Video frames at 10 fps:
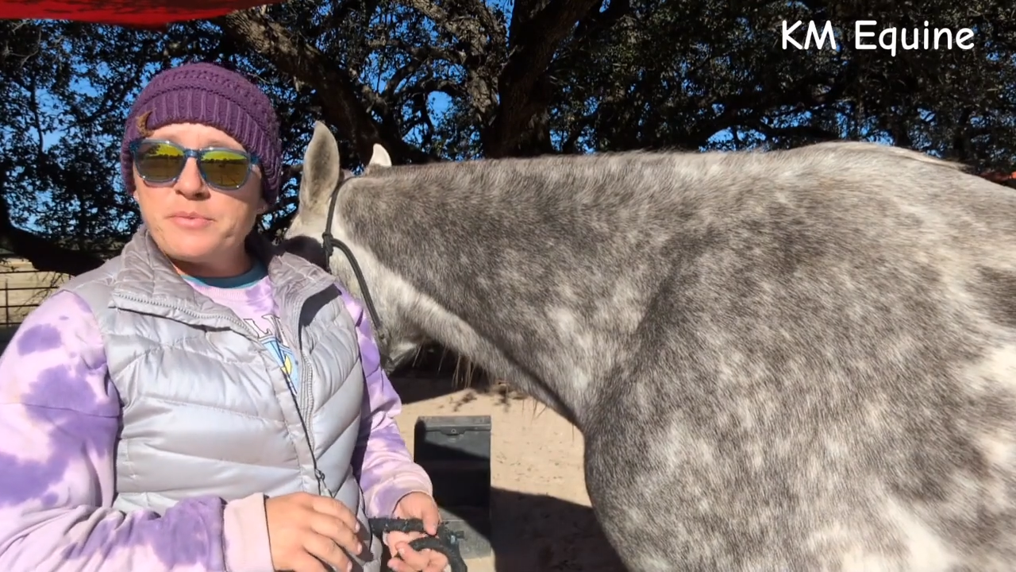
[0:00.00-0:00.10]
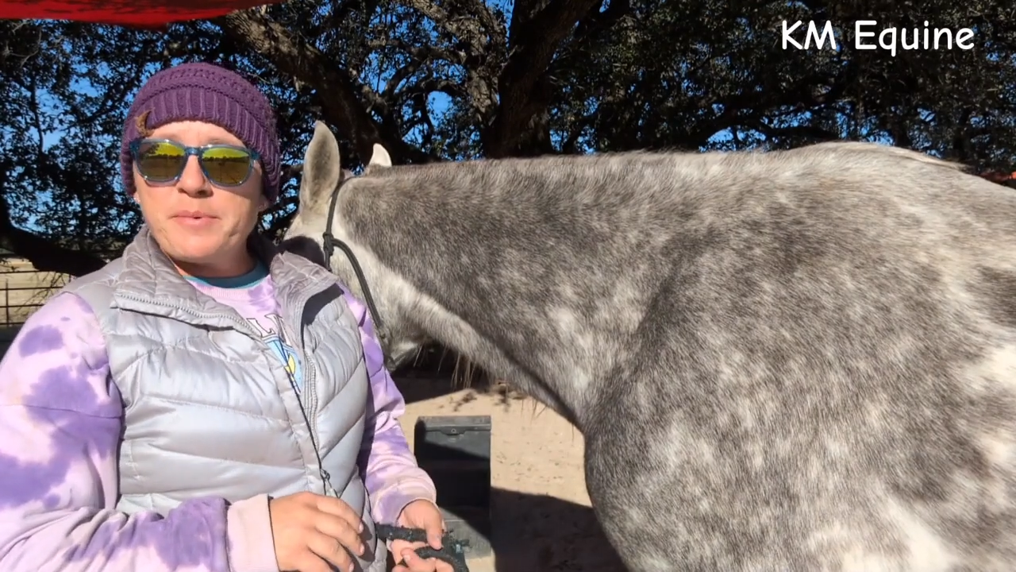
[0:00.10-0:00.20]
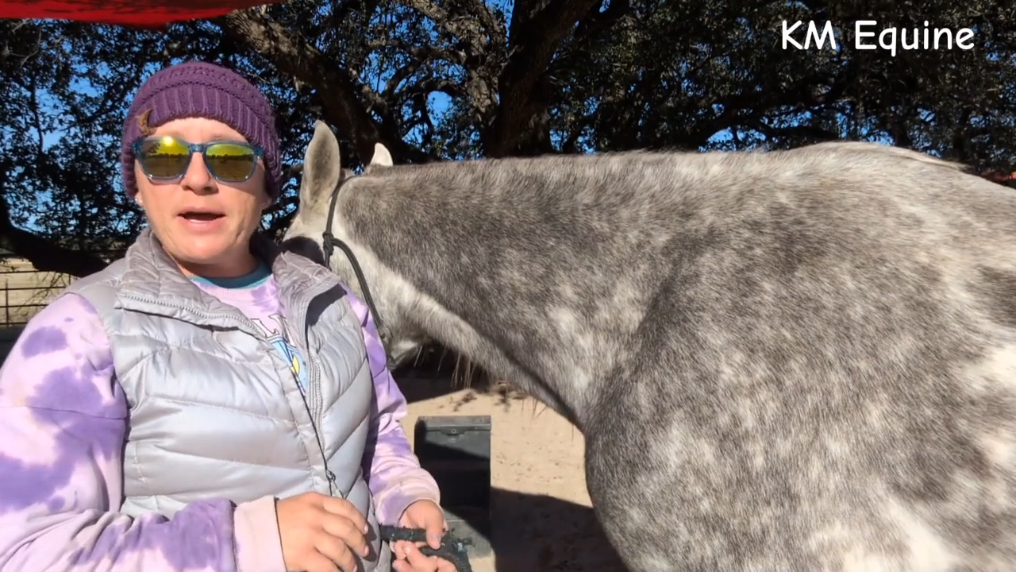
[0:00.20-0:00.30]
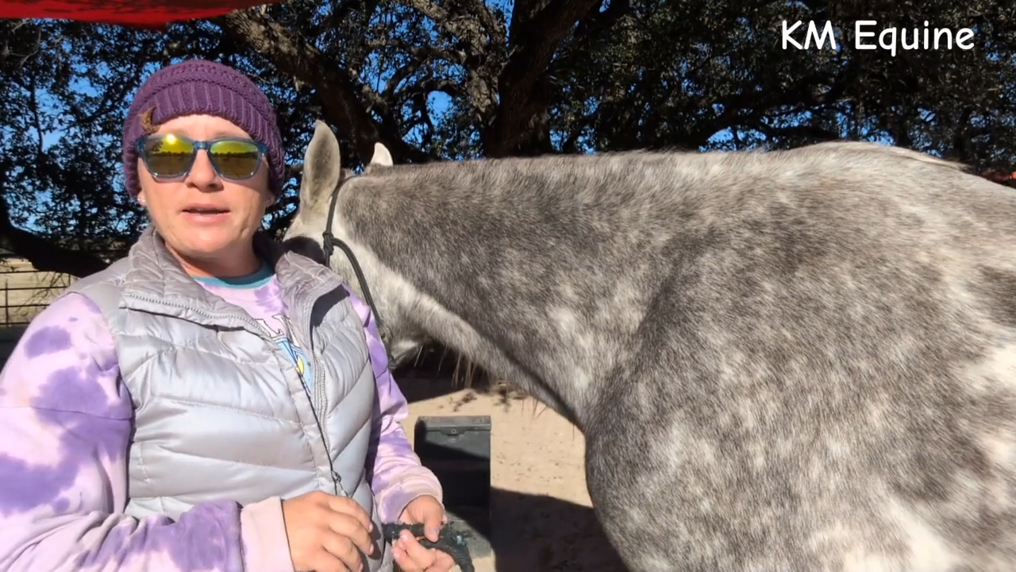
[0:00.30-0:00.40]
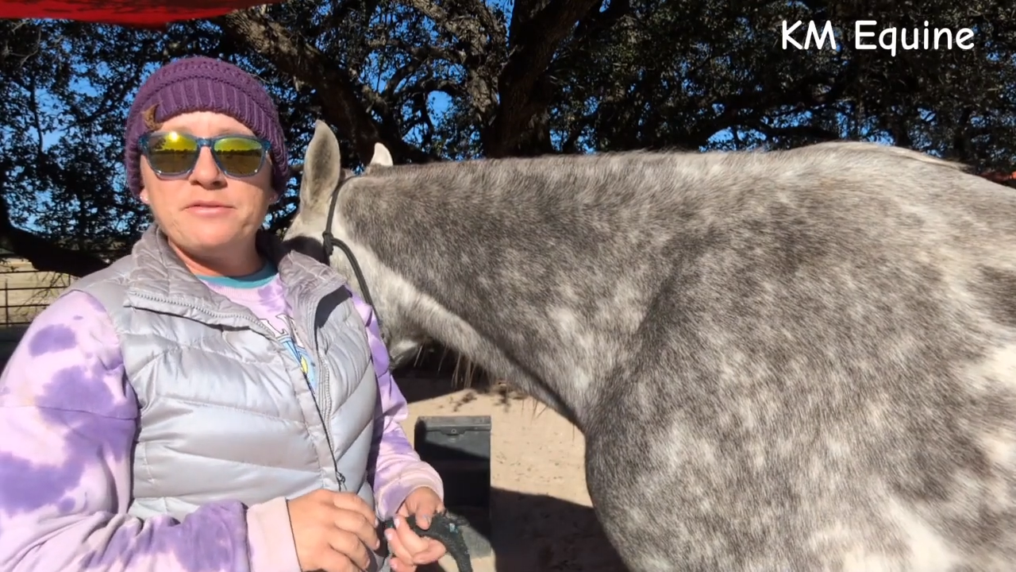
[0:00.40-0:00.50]

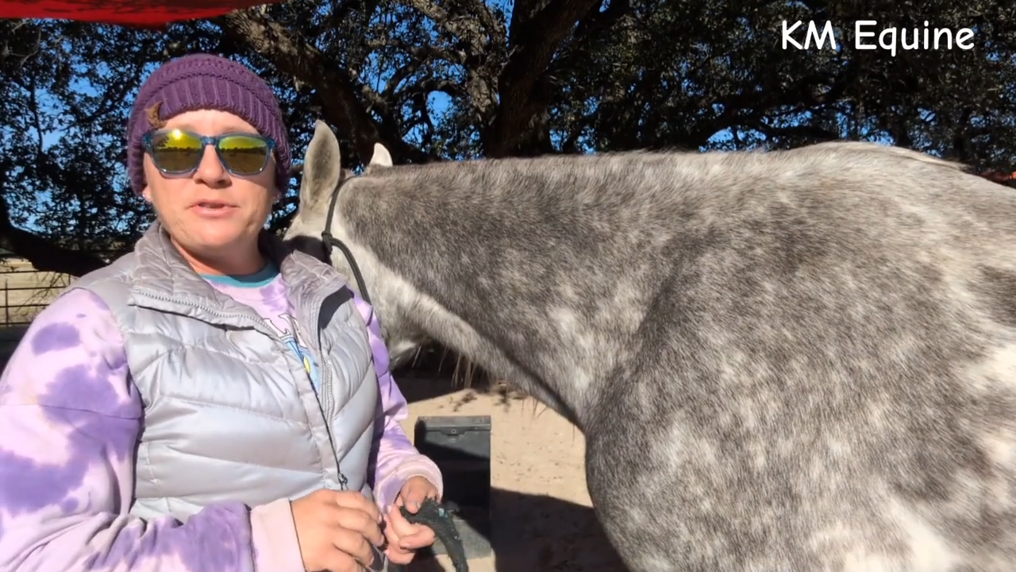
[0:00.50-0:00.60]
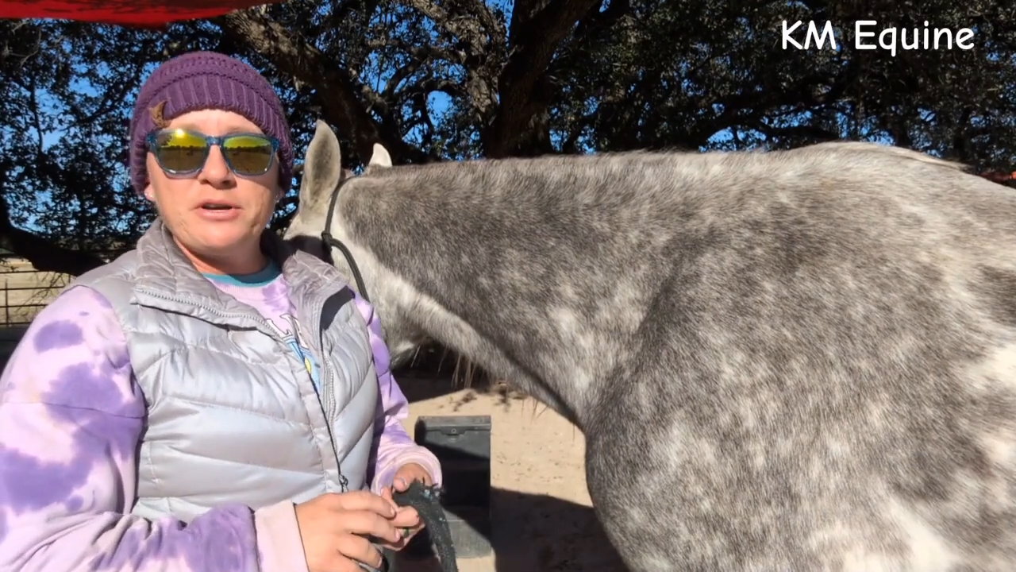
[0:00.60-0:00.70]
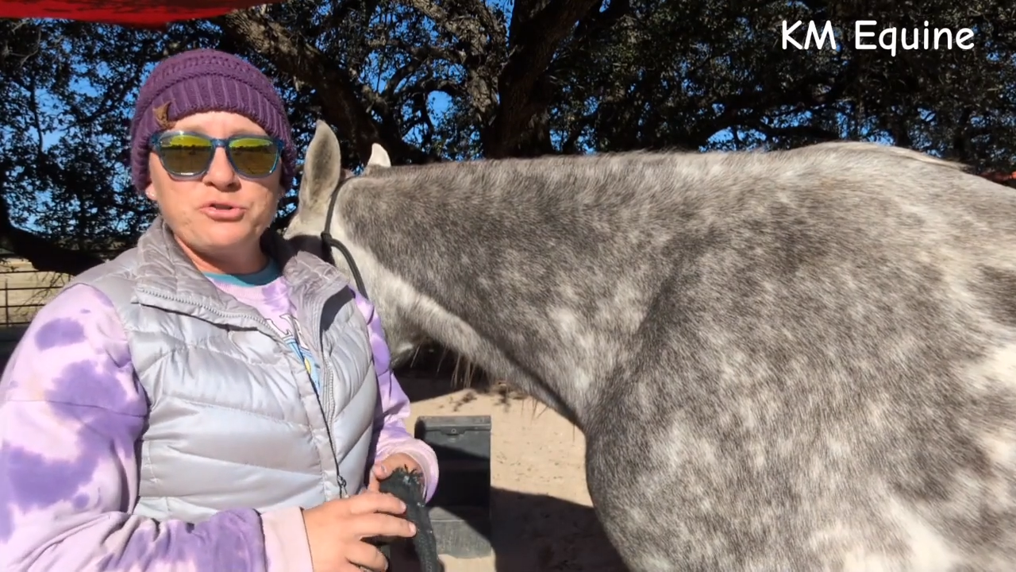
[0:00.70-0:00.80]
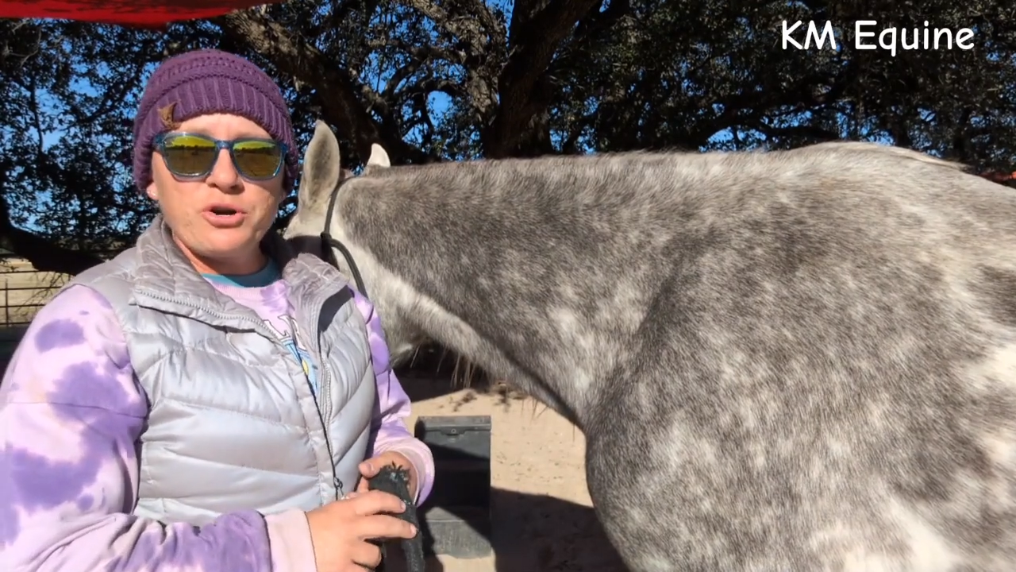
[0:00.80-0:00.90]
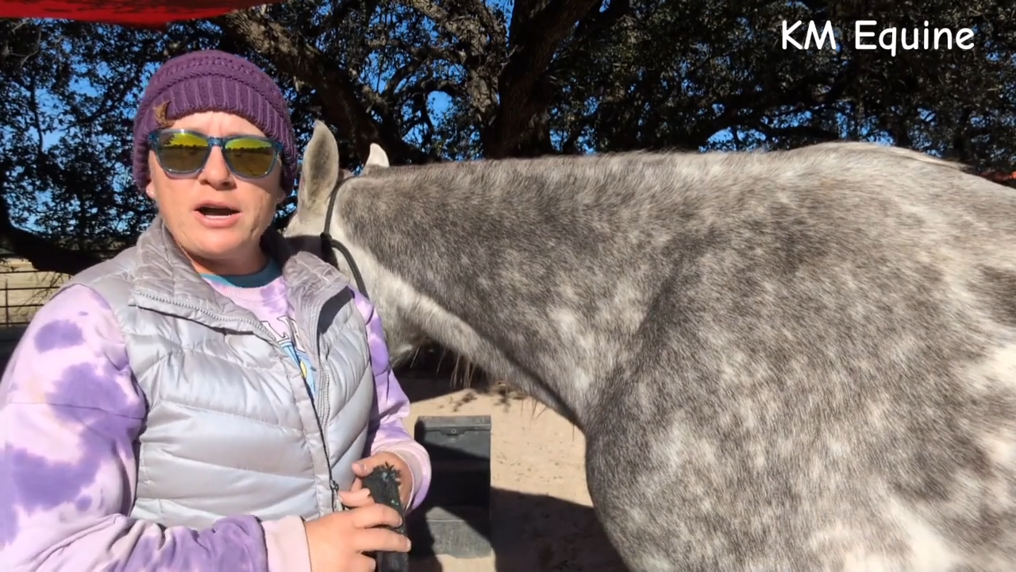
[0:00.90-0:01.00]
back of a
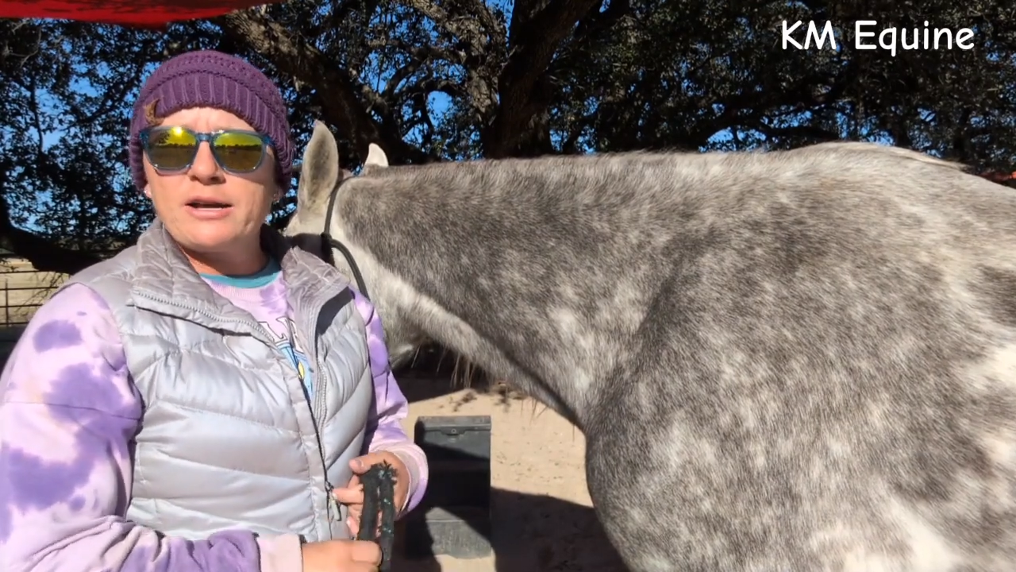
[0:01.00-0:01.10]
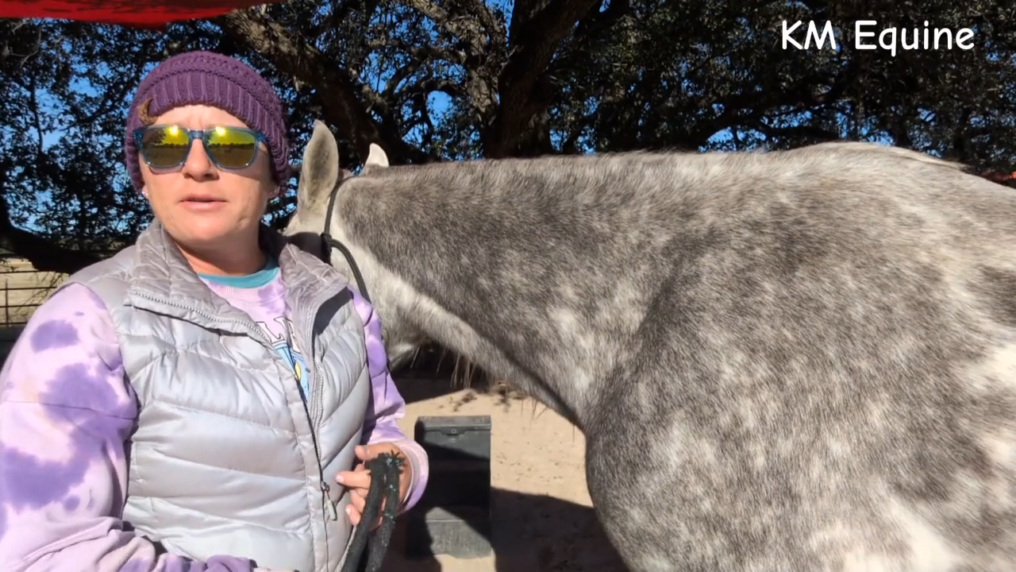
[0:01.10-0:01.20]
truck,